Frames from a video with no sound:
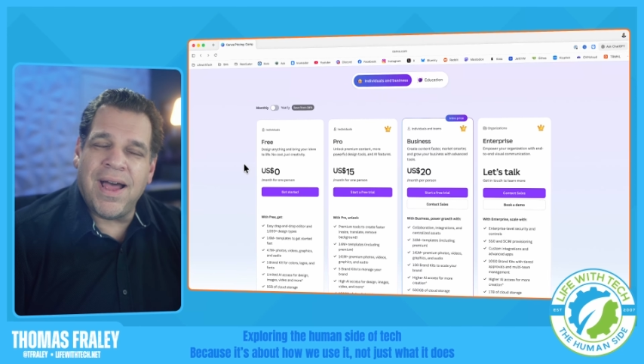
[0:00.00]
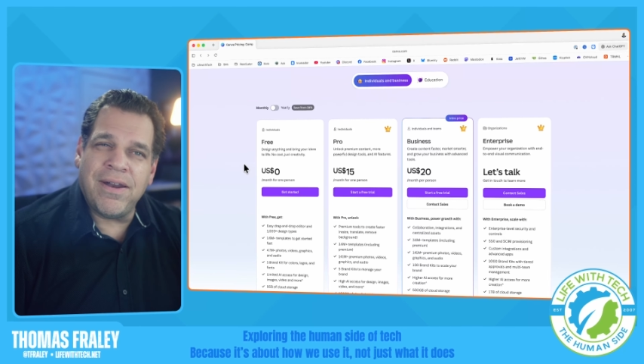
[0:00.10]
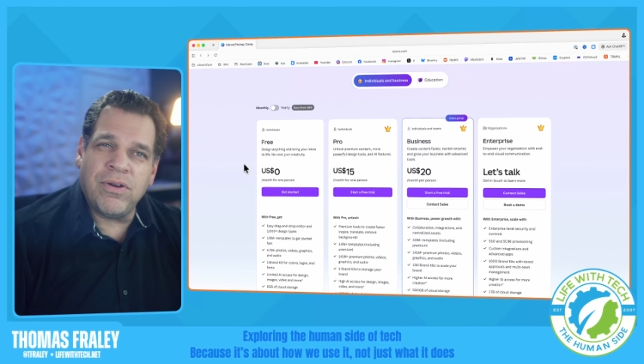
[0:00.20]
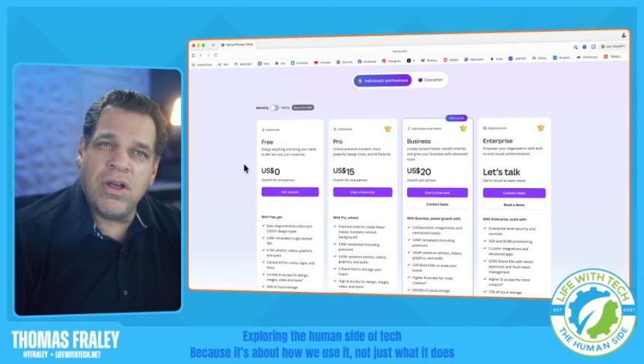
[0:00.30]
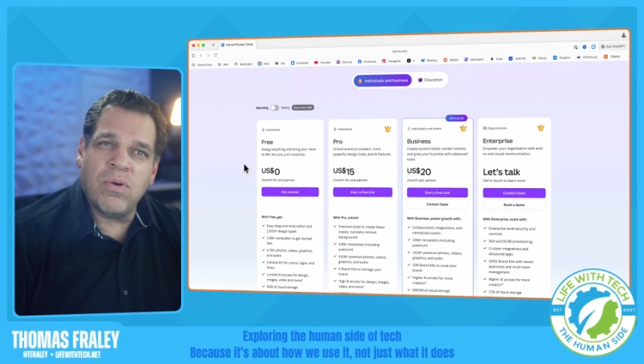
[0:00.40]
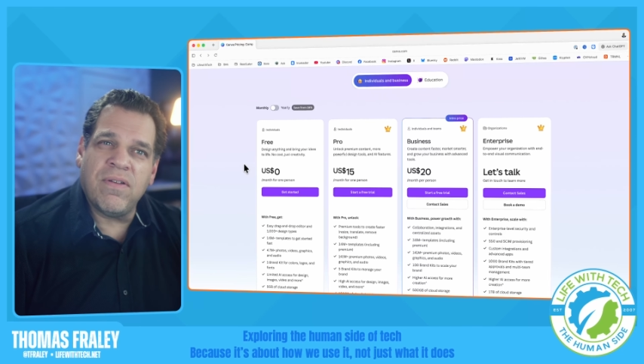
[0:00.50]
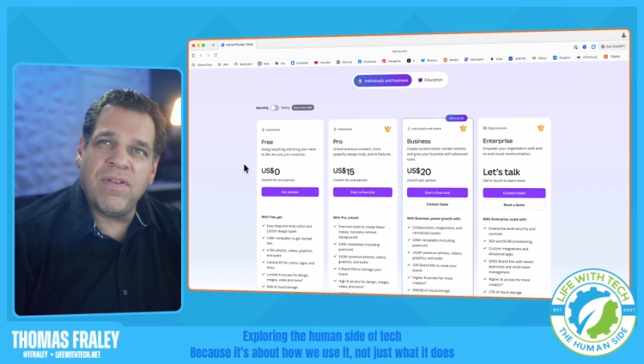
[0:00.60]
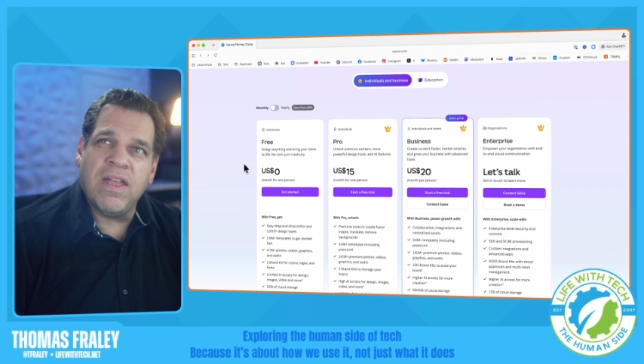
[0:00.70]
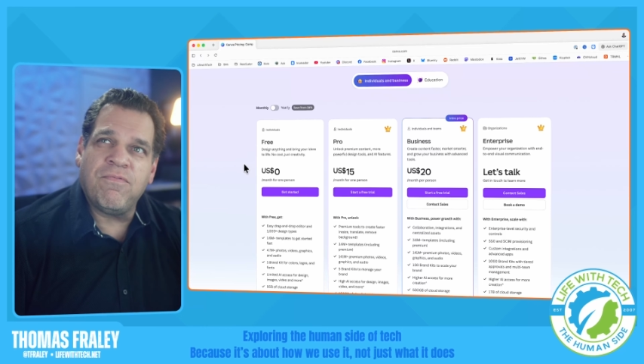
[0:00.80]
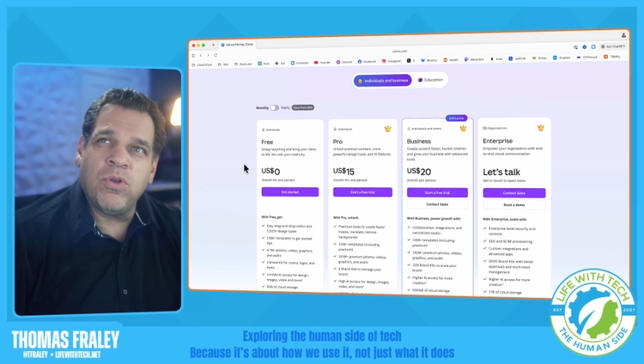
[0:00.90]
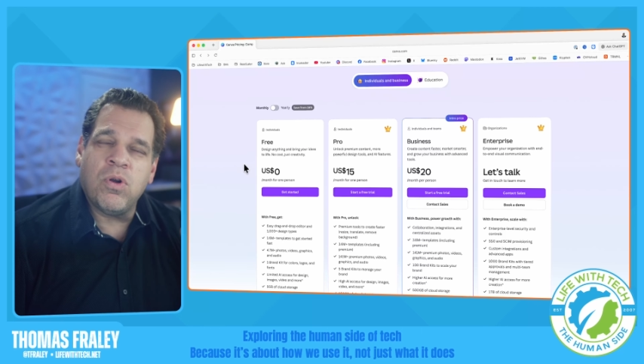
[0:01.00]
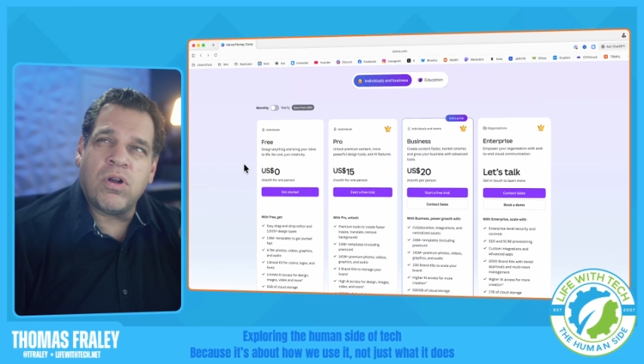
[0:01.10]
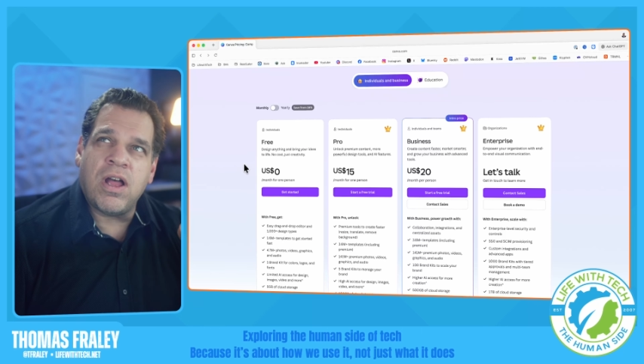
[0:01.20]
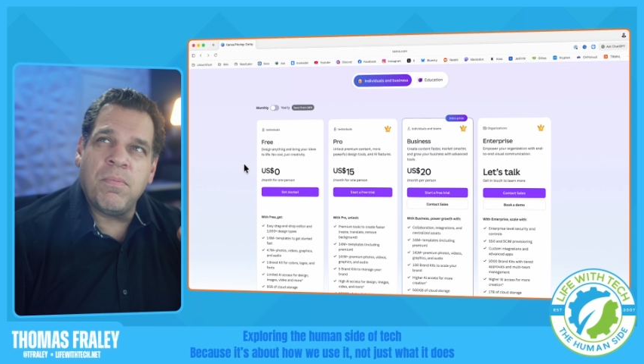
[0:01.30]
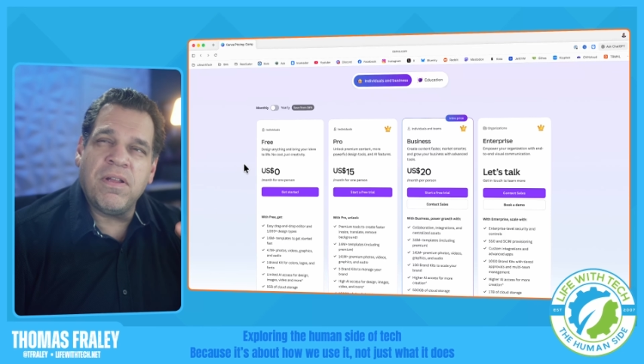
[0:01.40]
I don't know. If you're
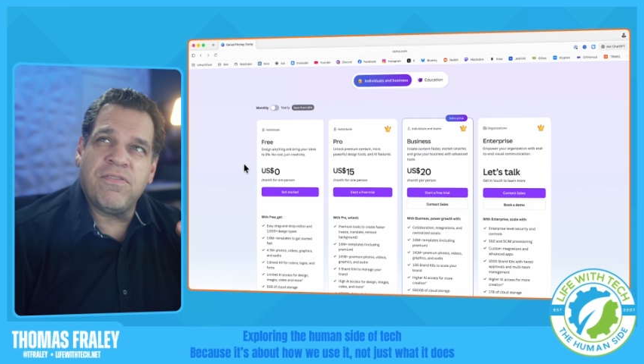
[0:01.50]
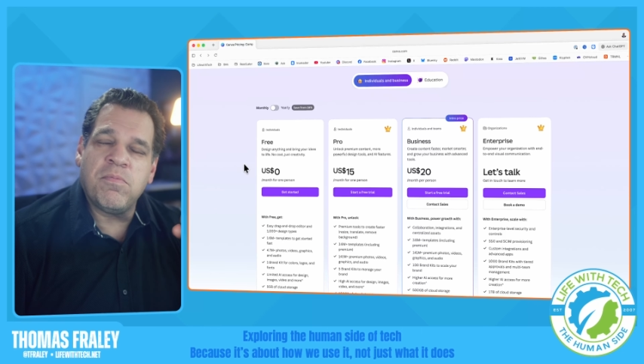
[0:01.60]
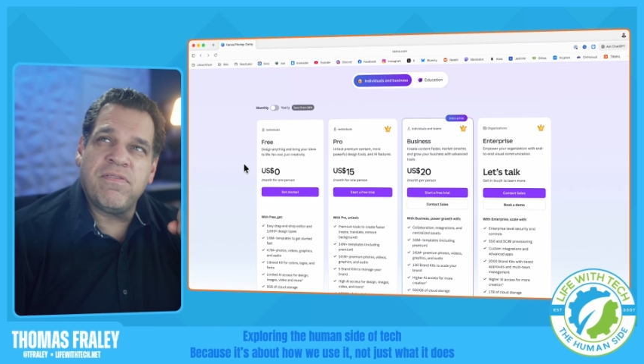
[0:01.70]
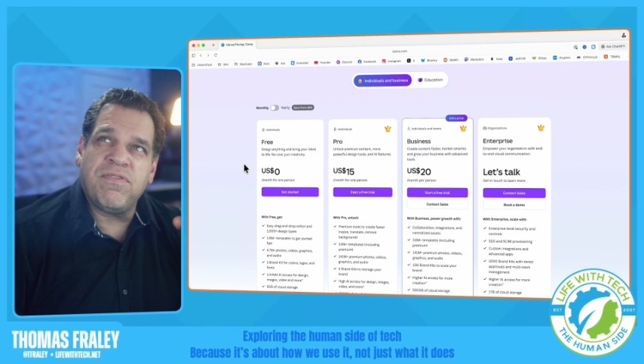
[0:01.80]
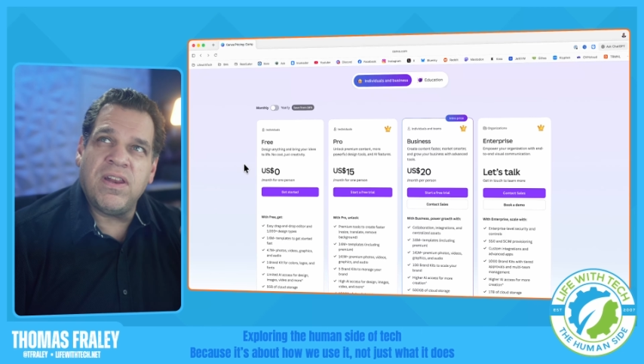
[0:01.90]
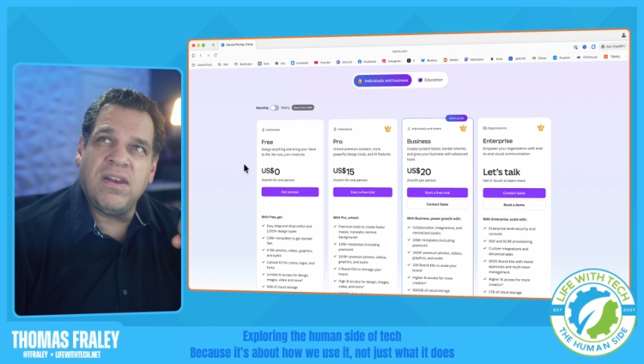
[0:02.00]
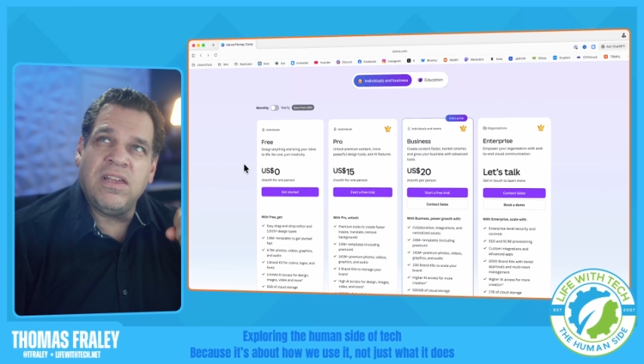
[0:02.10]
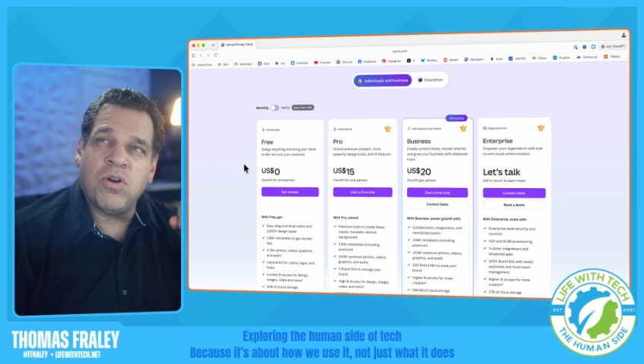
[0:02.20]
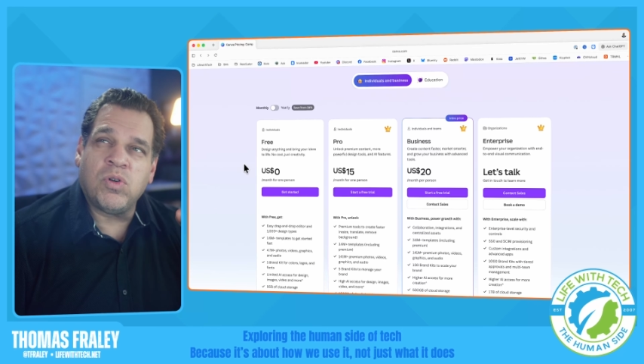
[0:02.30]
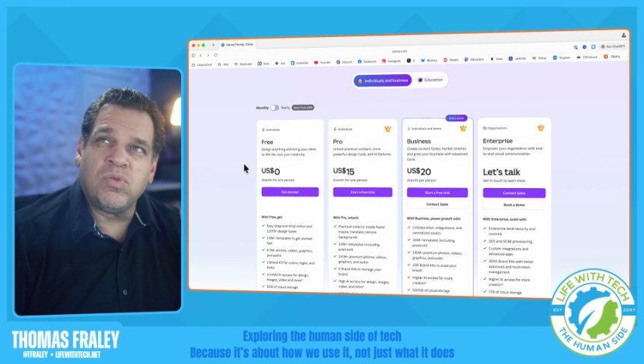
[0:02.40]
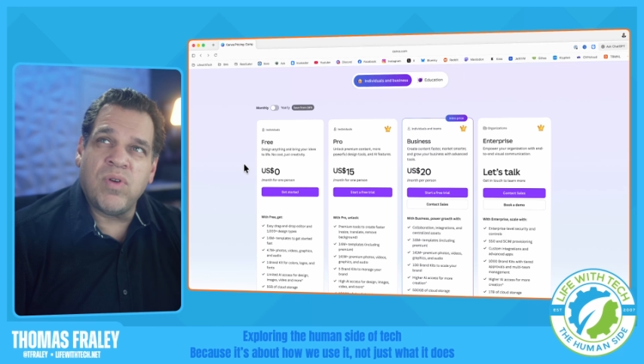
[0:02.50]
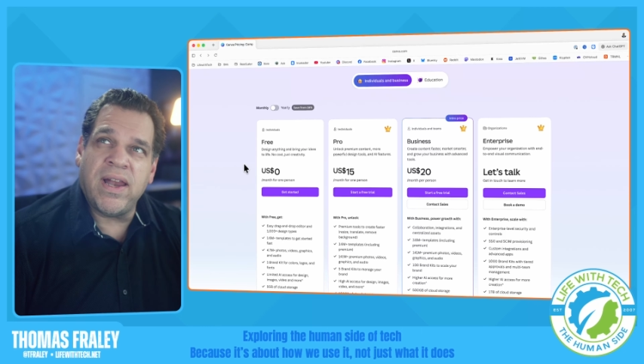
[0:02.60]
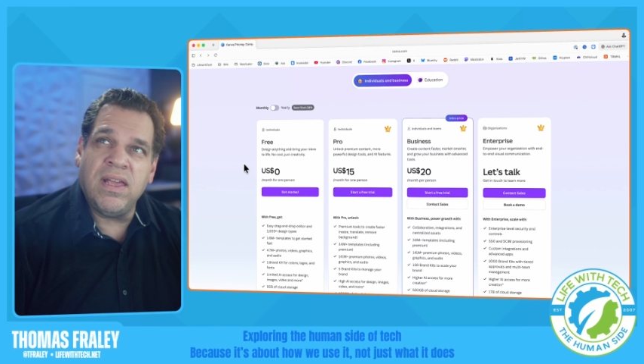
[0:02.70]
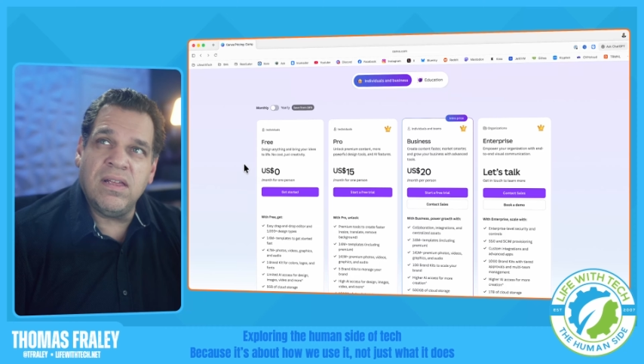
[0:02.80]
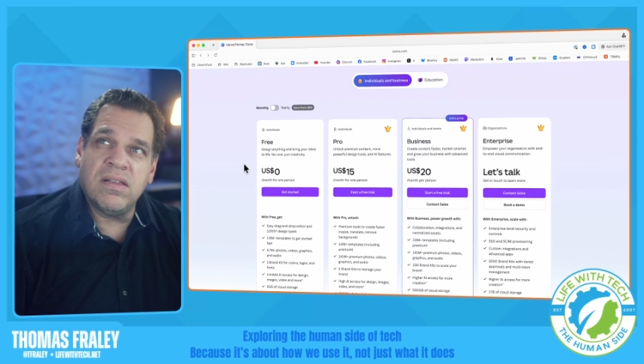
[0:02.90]
coming from Affinity
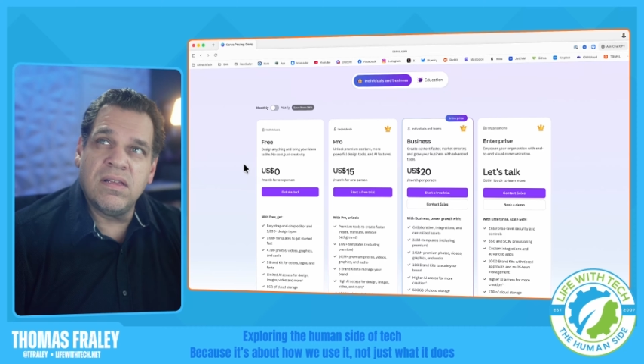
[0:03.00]
already,